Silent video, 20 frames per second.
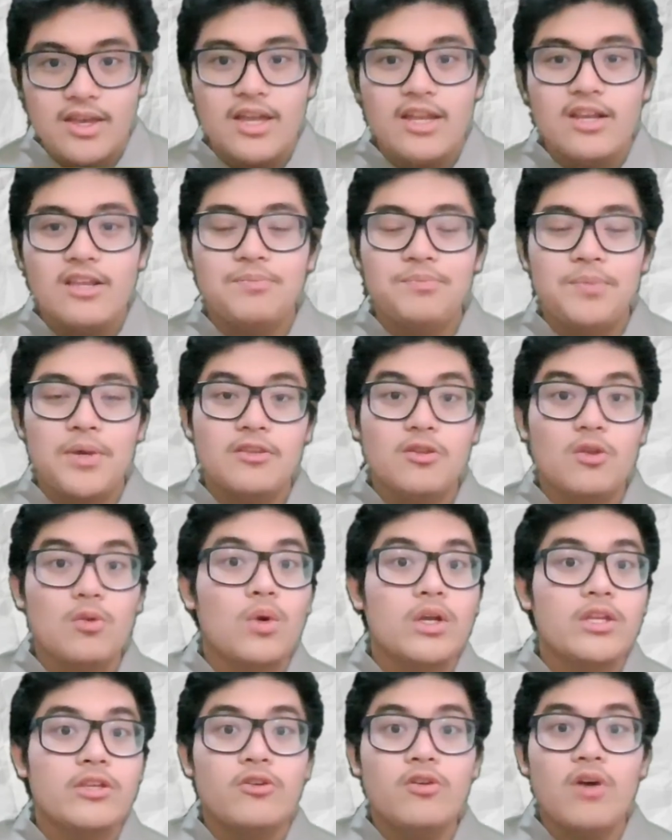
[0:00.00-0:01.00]
It is based on
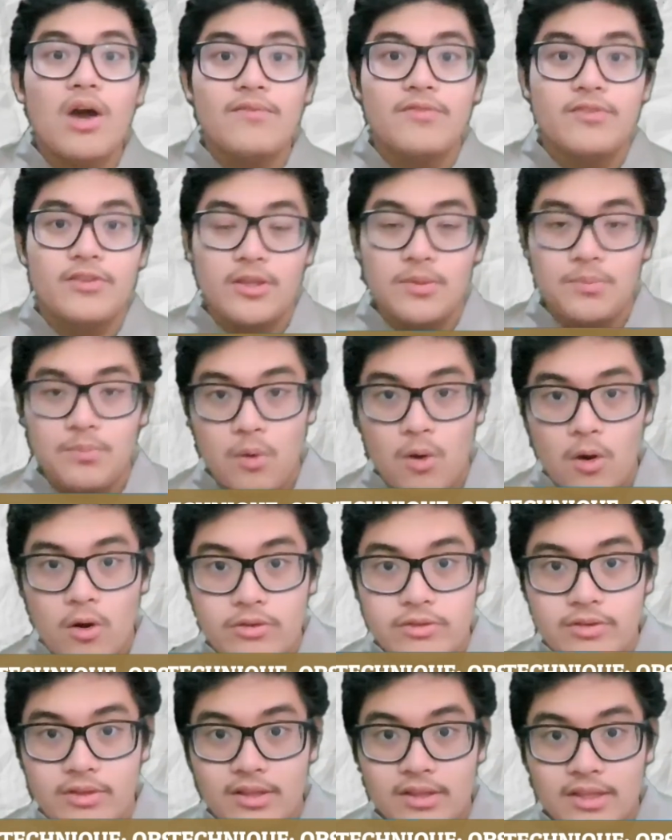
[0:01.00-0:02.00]
what you have seen
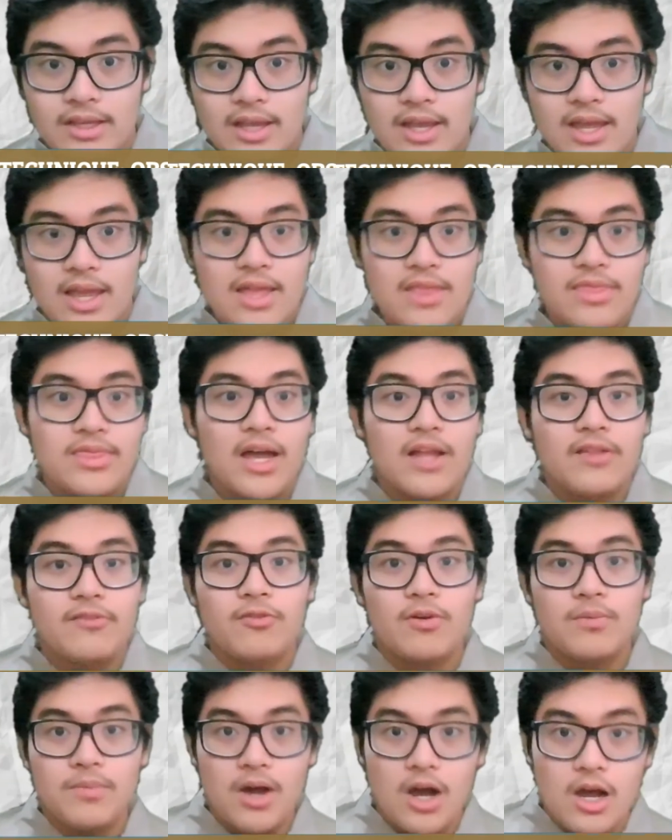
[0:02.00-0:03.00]
personally, not
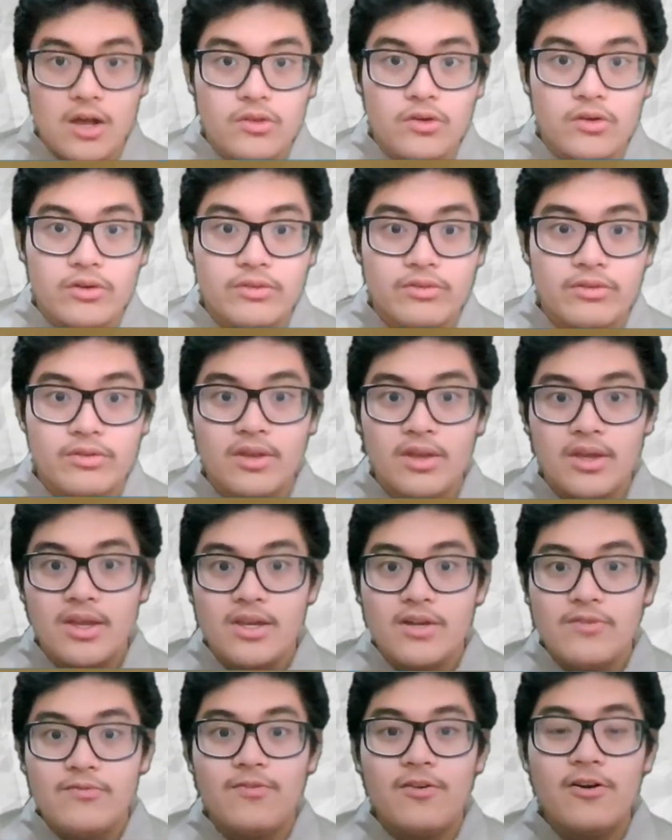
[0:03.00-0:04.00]
from others.
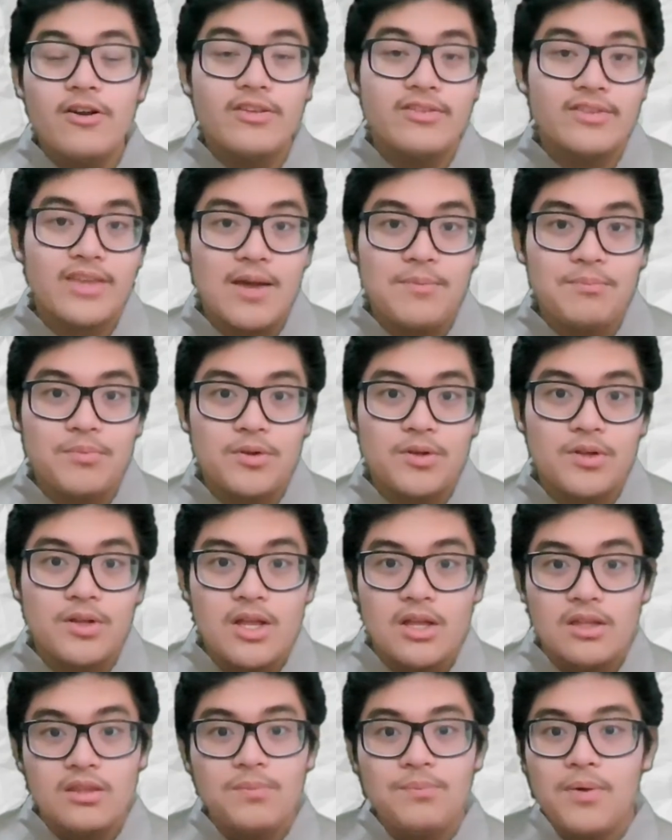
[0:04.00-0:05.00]
For example,
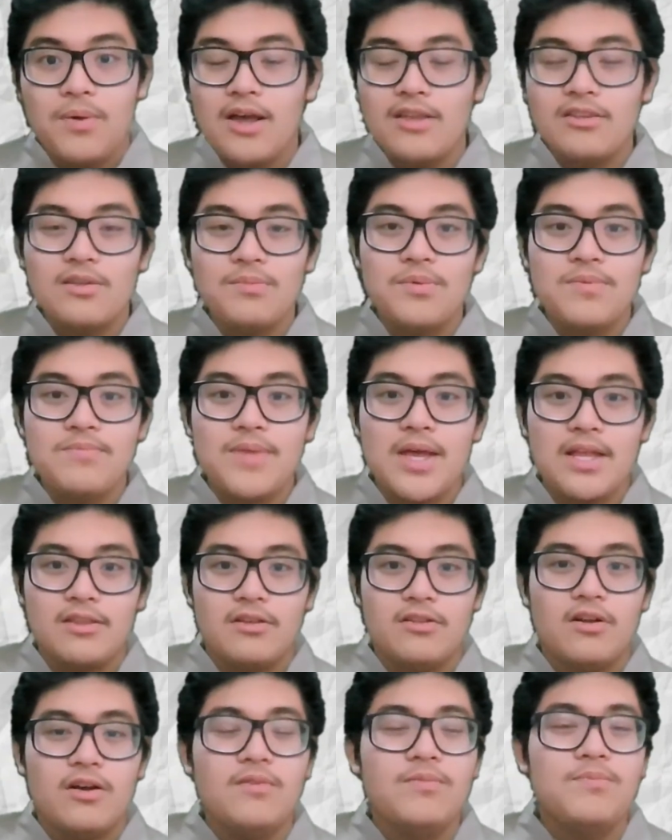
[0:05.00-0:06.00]
the possible
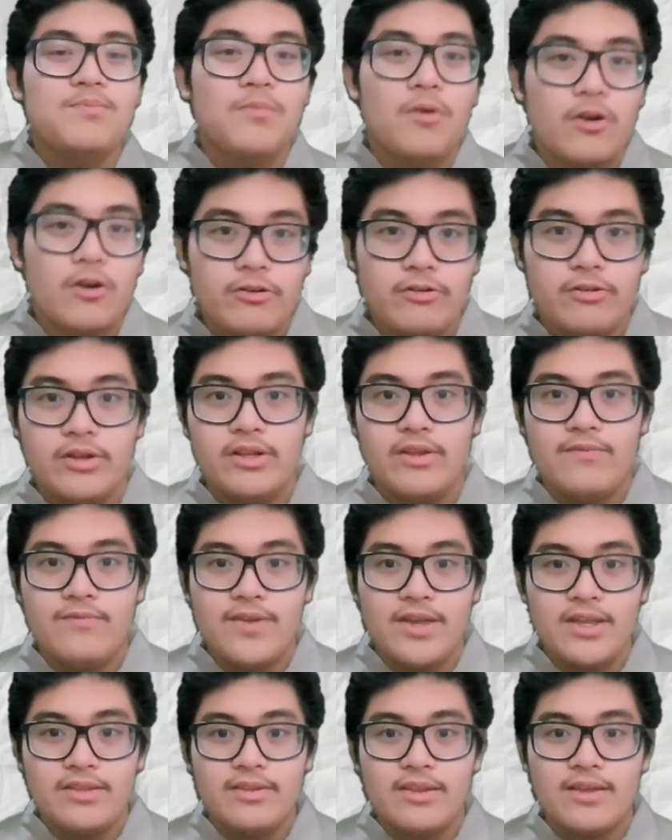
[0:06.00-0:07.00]
method of murdering the
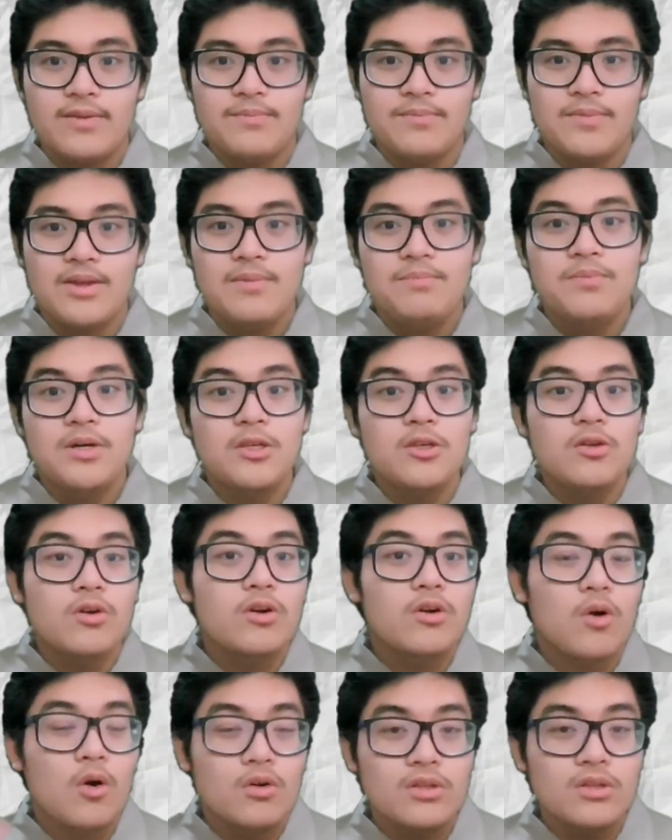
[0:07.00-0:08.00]
victim, but you
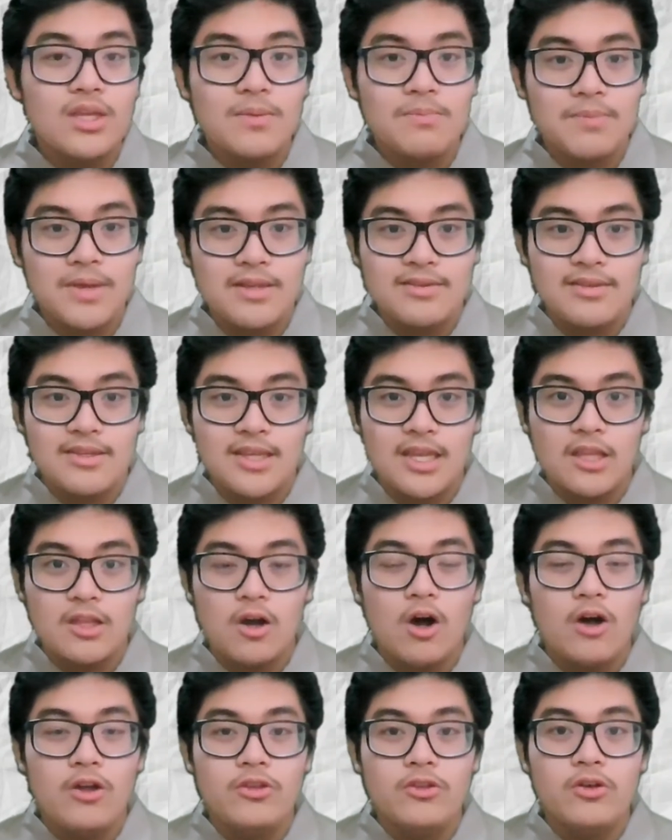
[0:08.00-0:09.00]
are only basing it
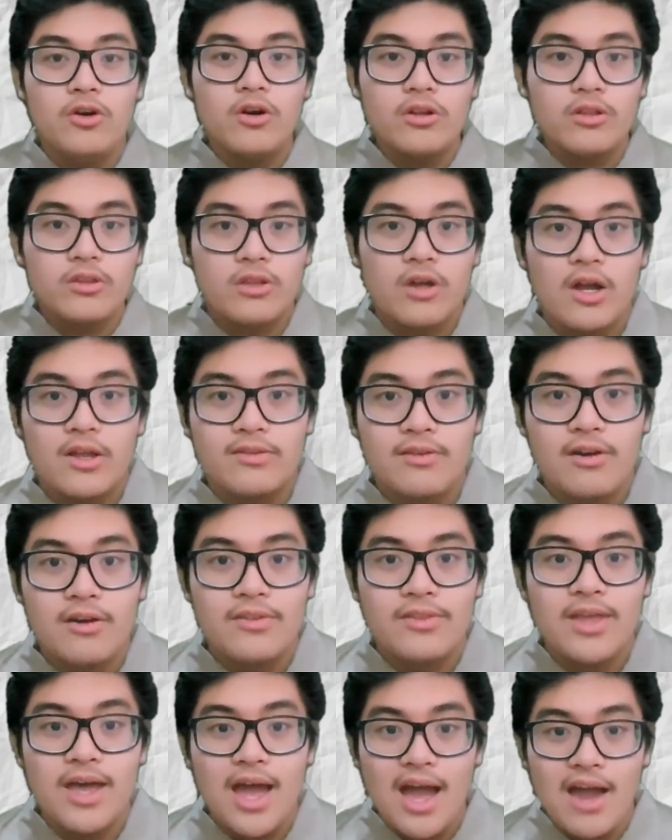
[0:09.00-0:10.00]
on your thoughts
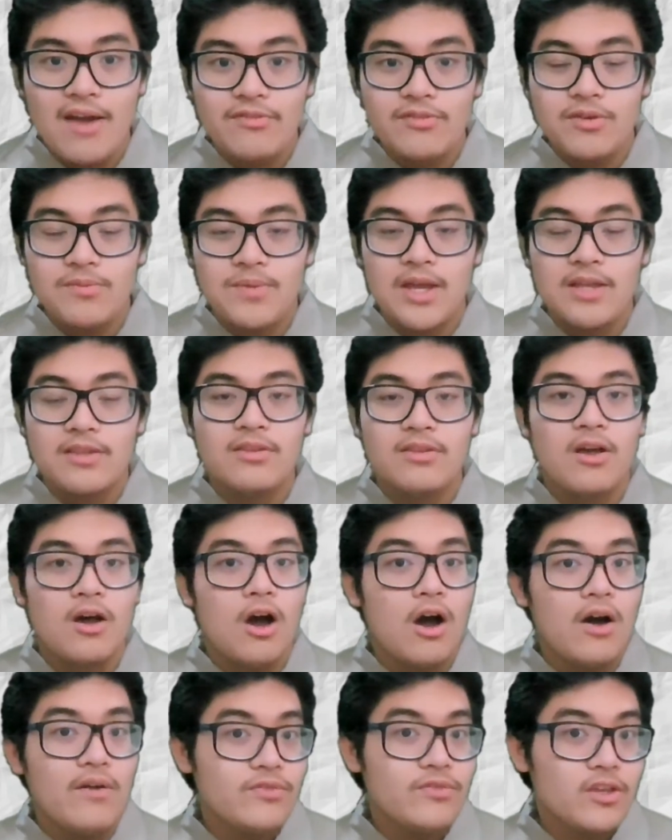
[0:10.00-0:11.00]
on the aftermath
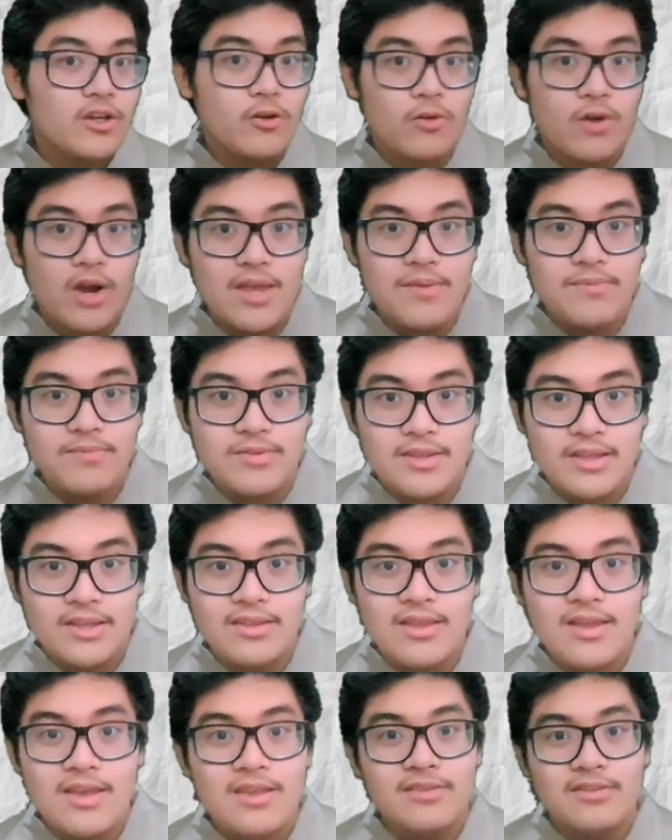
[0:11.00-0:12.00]
of the crime scene
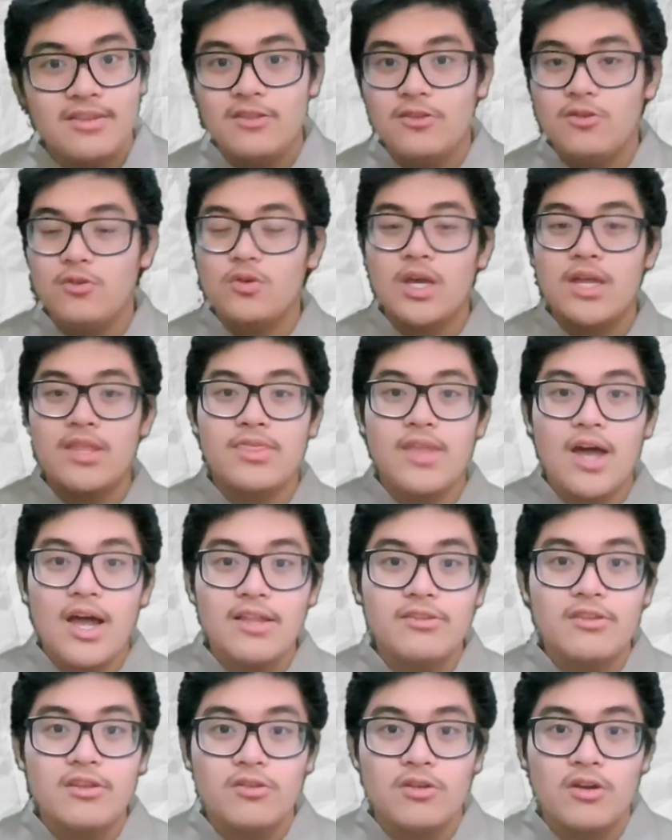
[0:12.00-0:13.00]
since you
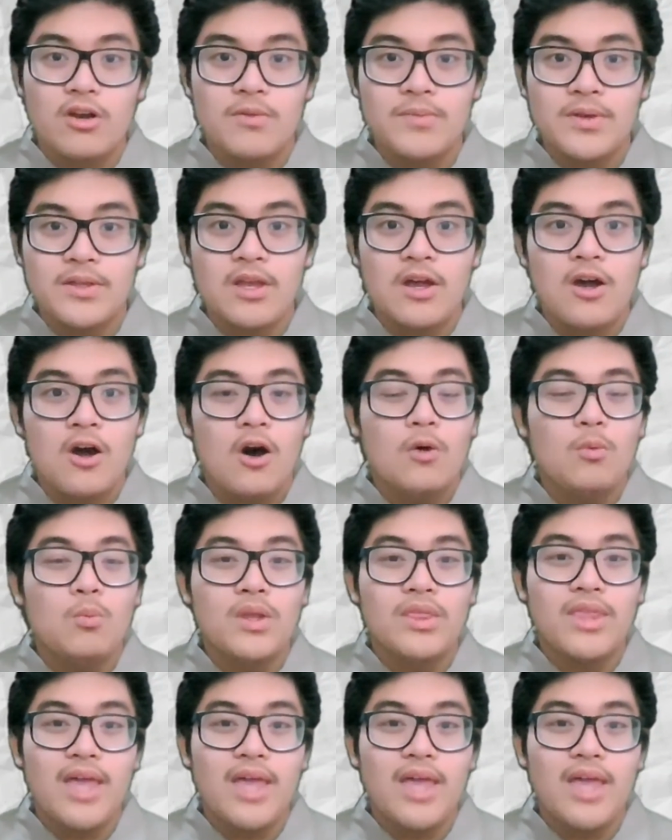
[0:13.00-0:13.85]
cannot determine on what